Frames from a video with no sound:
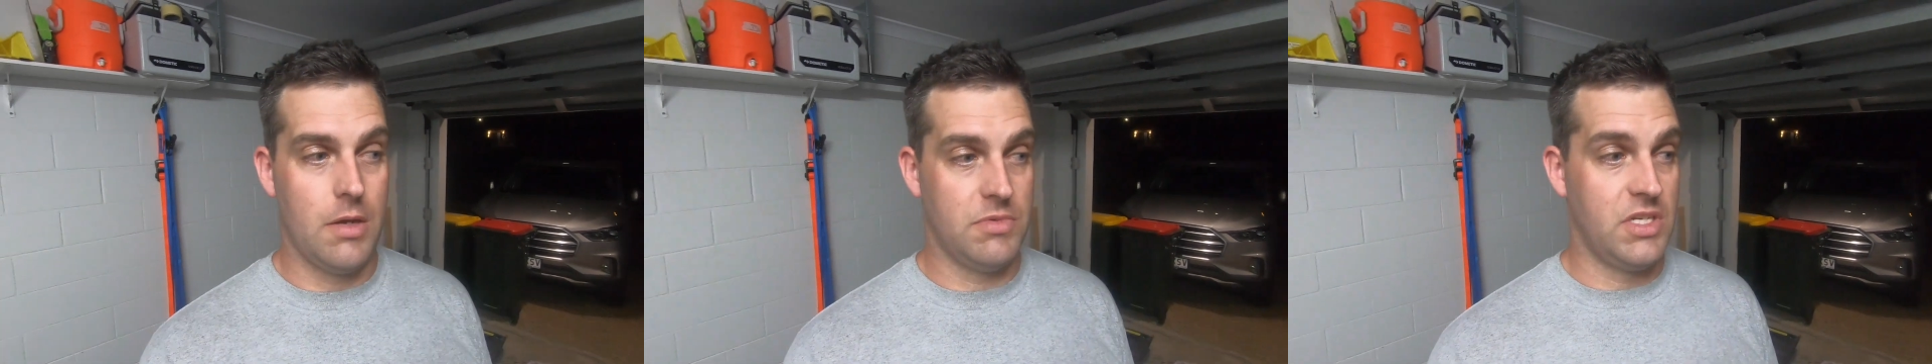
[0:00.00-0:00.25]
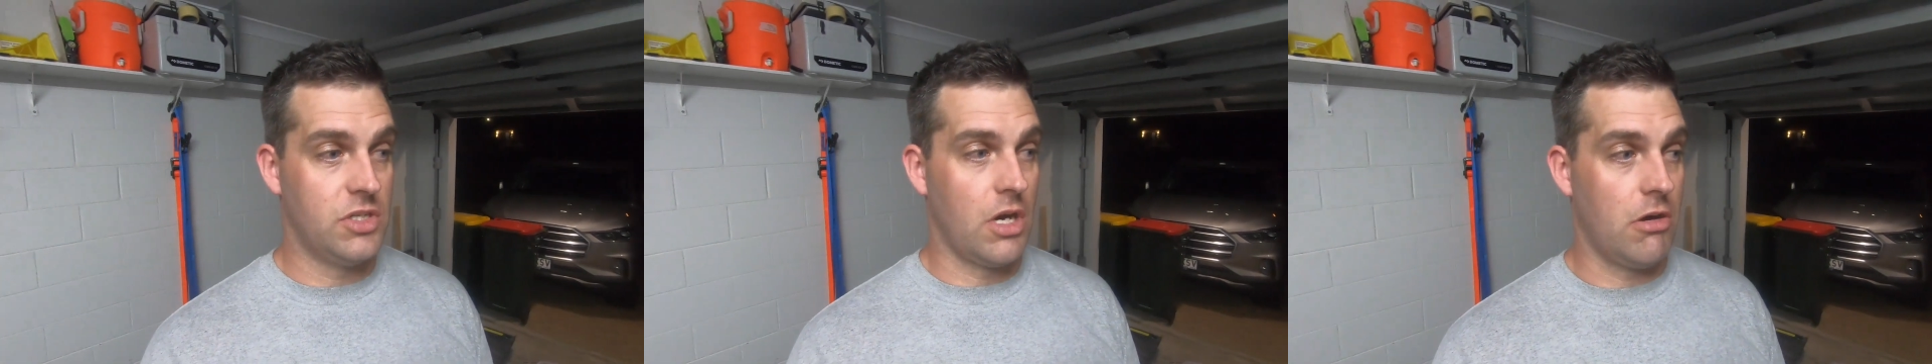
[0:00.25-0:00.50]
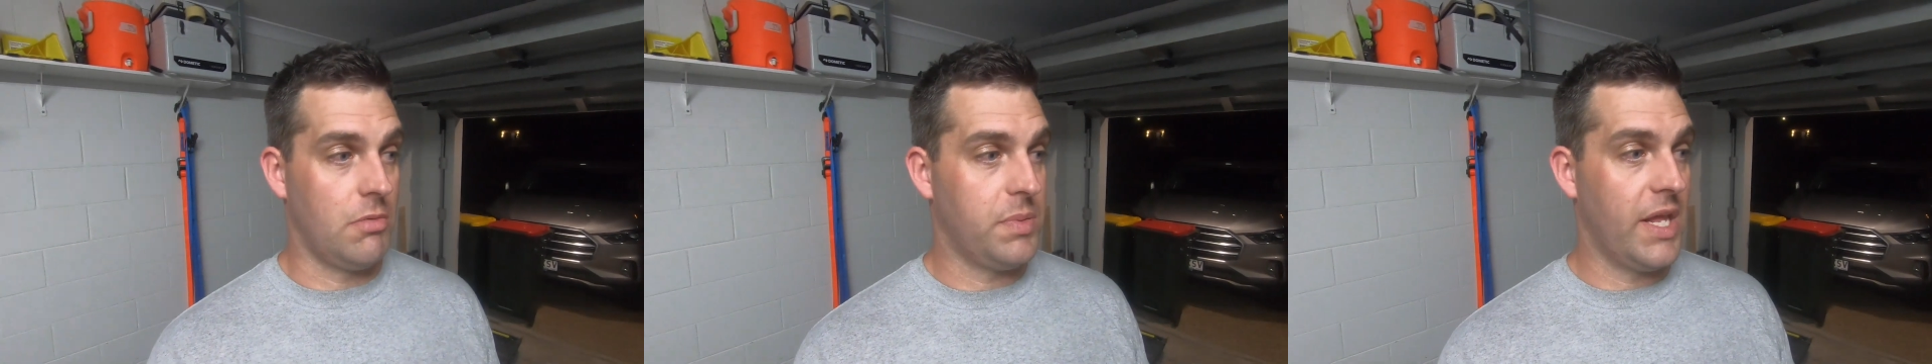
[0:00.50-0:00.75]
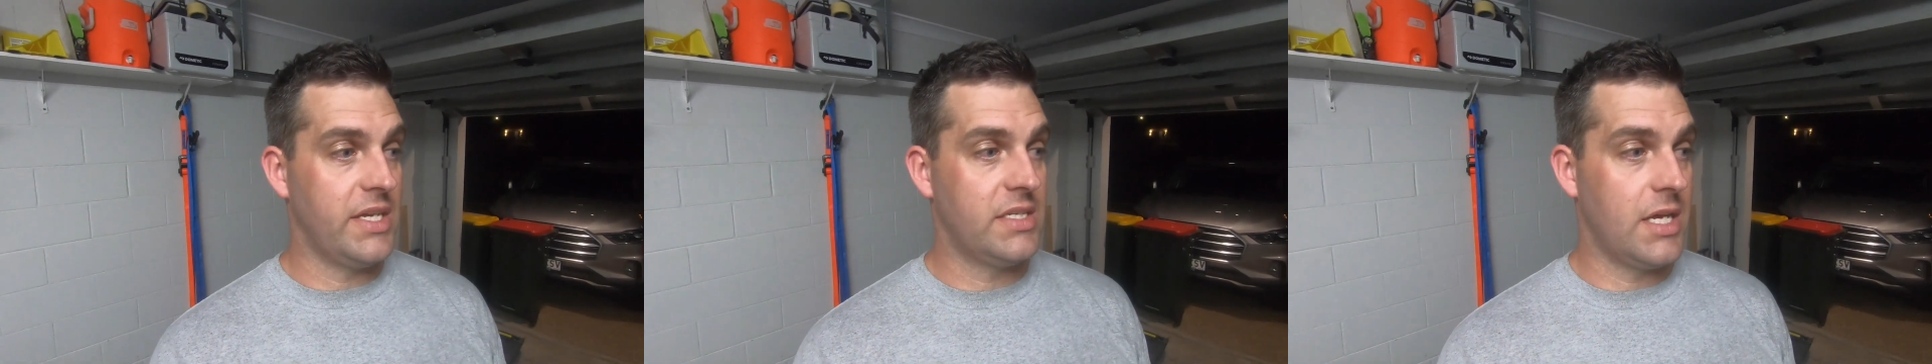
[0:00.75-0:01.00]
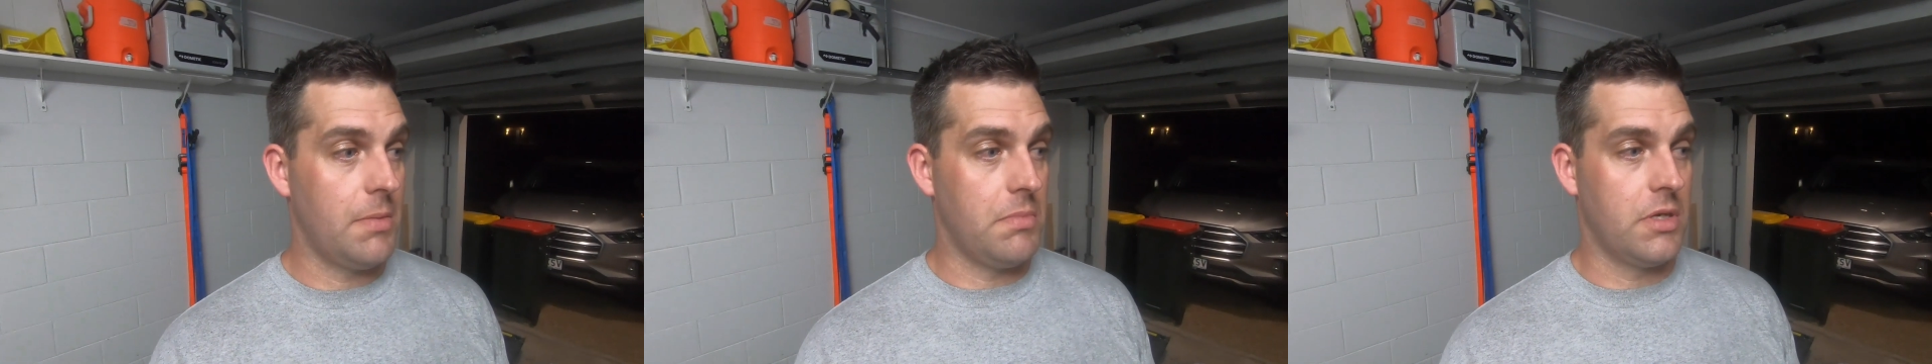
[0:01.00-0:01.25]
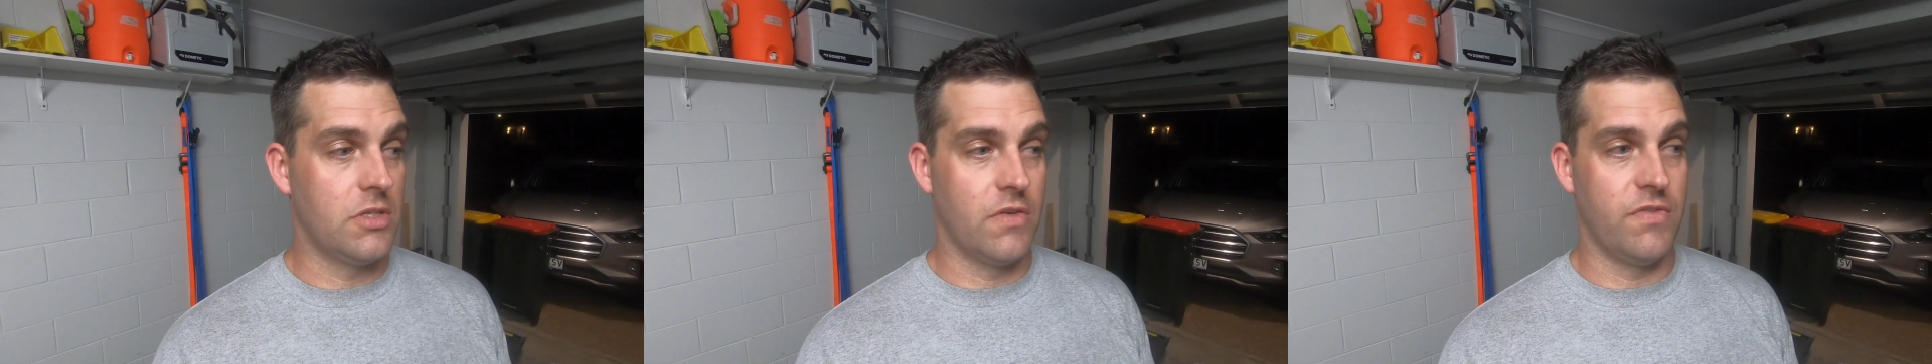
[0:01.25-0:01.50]
since I replaced that,
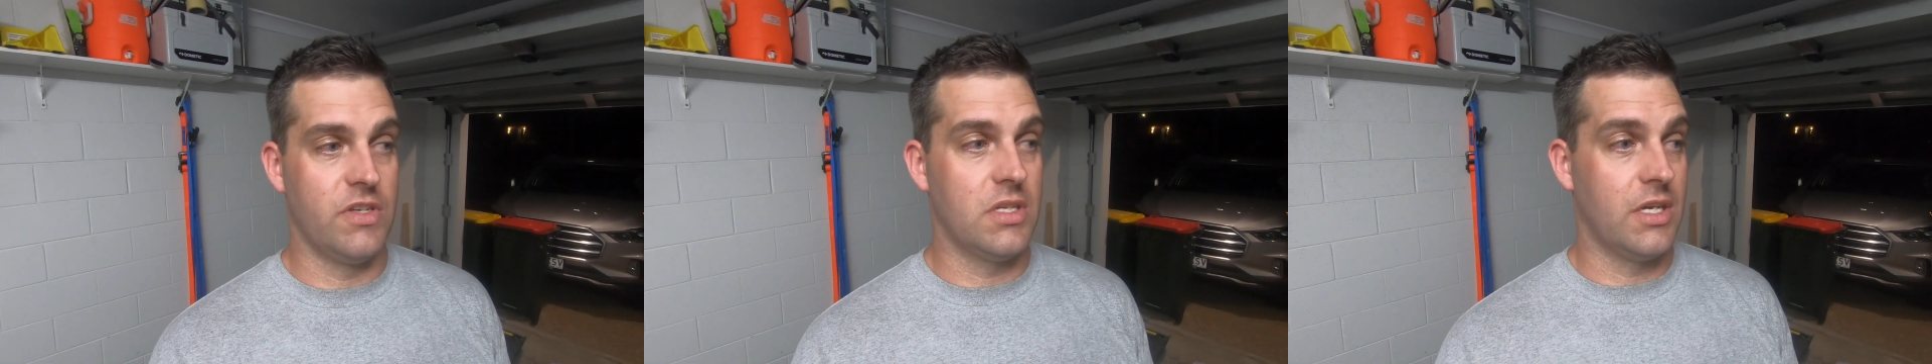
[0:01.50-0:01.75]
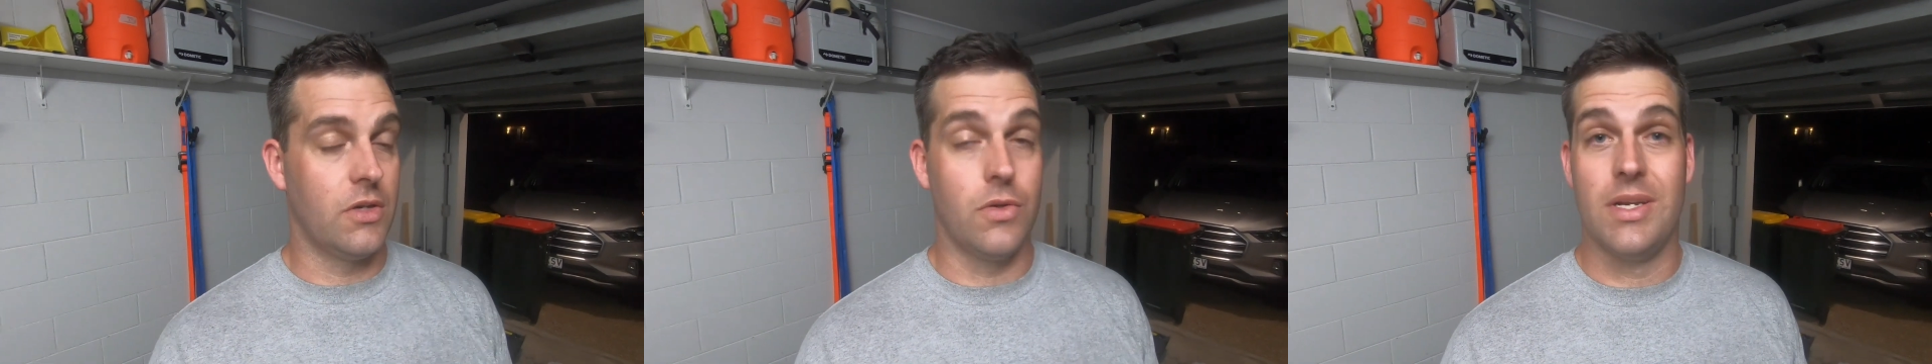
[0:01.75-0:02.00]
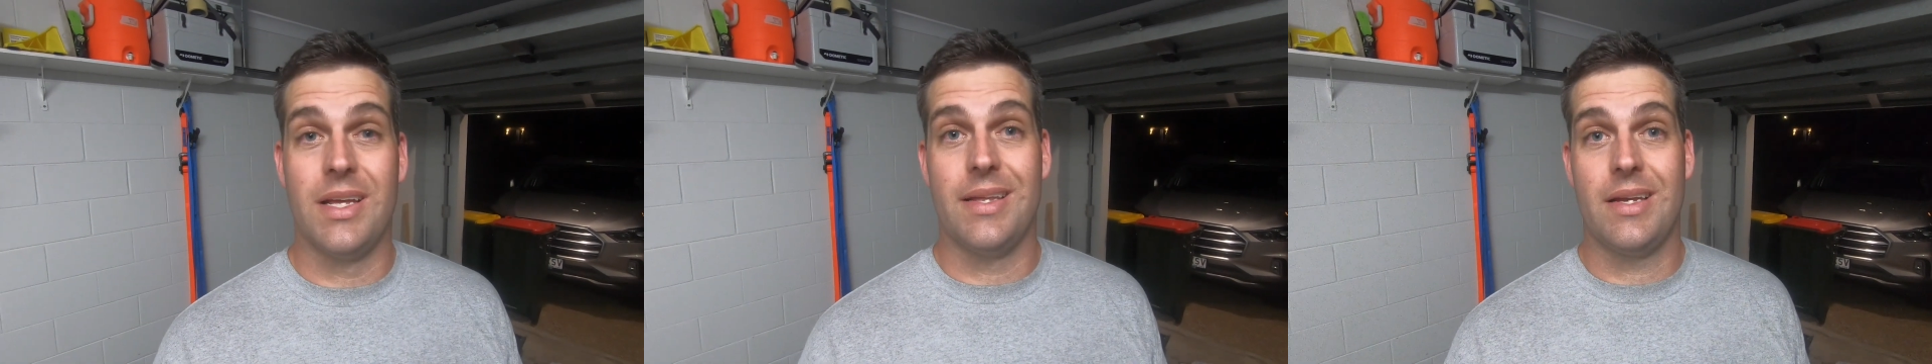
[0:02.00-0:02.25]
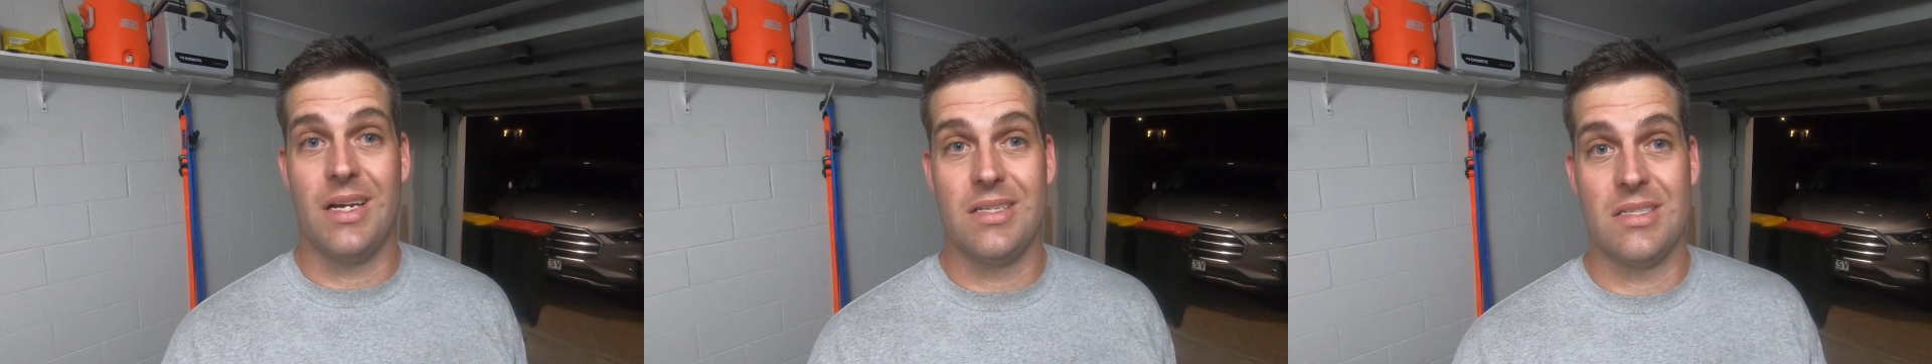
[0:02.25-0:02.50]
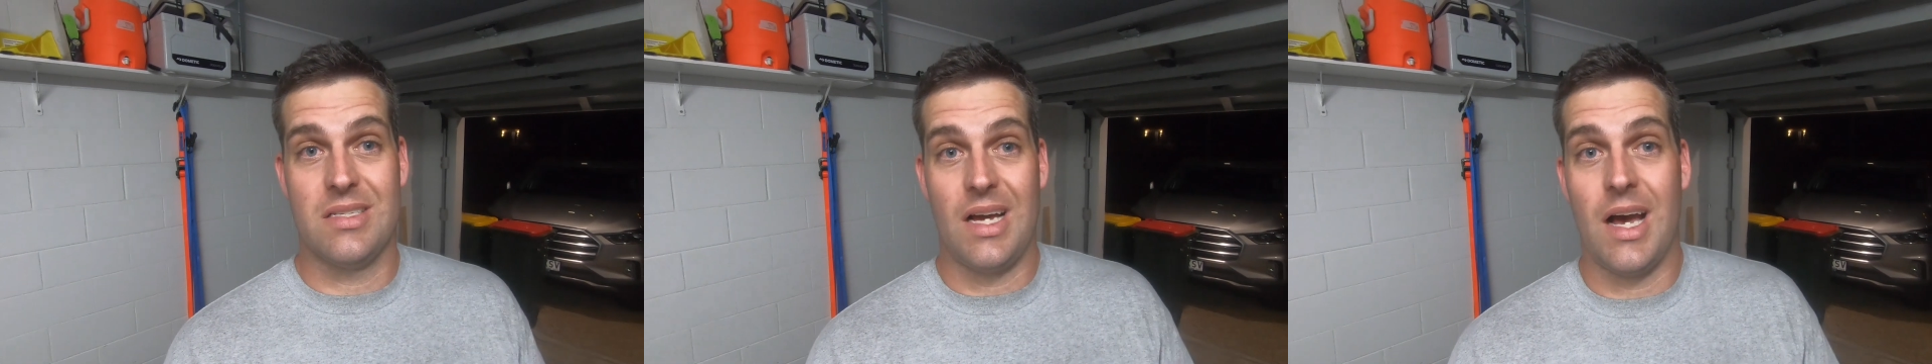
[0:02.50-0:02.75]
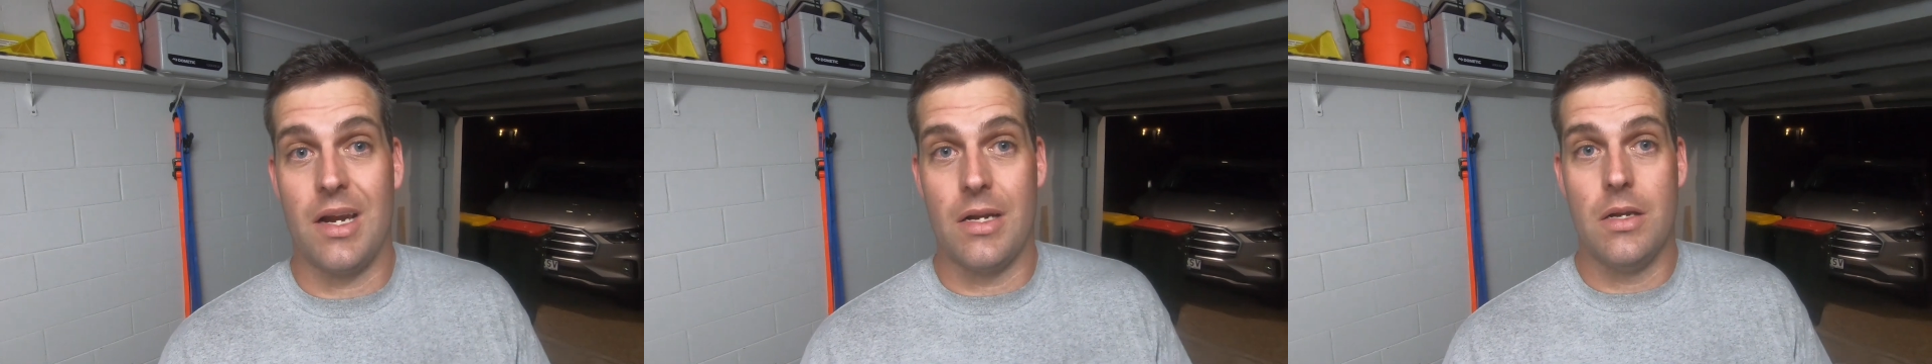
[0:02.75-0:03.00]
because obviously I couldn't get the car
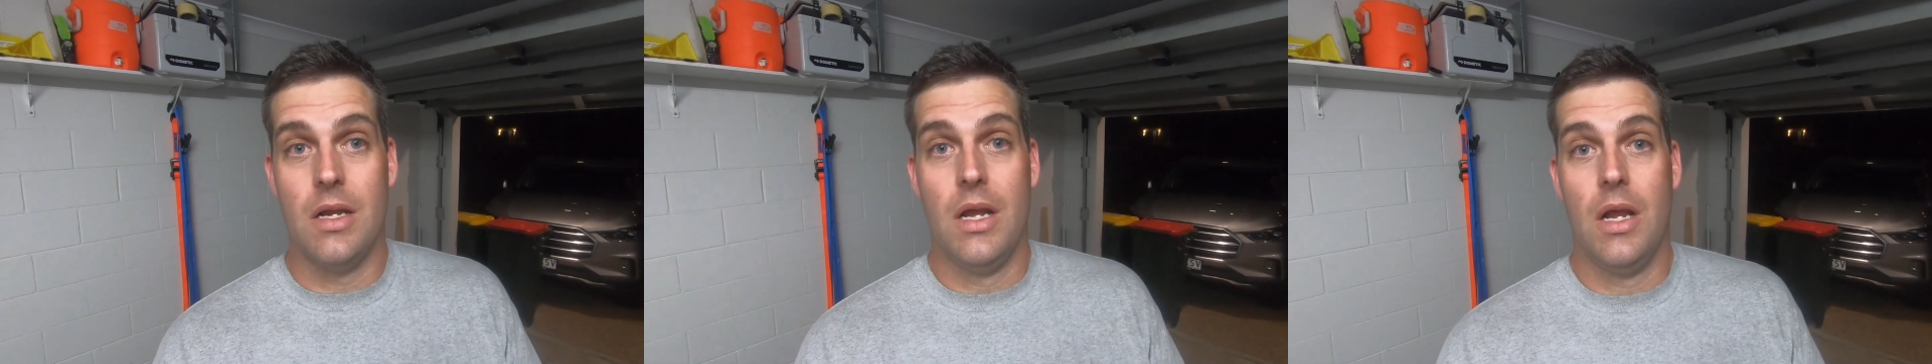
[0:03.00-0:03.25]
started